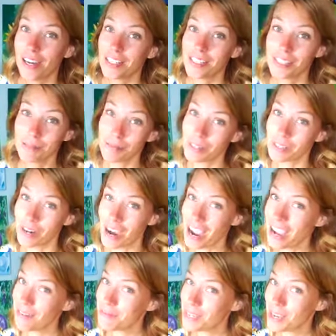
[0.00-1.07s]

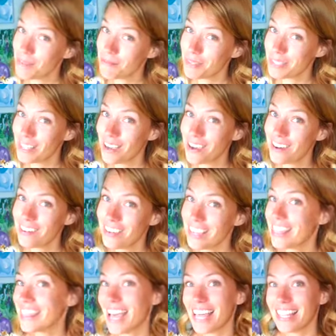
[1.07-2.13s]
Subscribe down below, hit
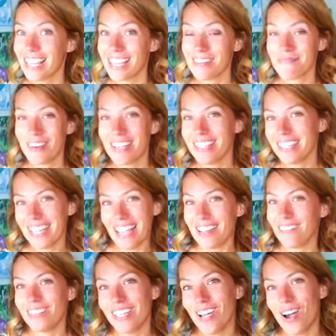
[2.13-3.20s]
that like button,
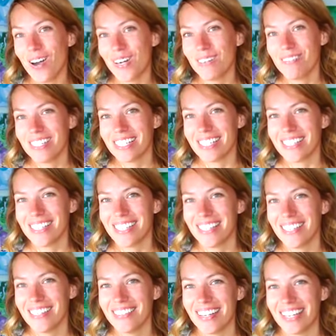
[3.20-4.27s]
and we hope to
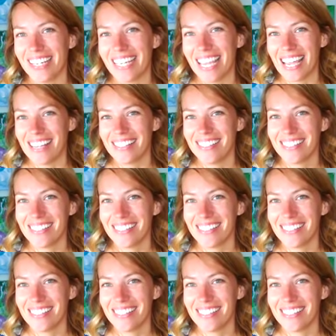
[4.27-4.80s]
see you again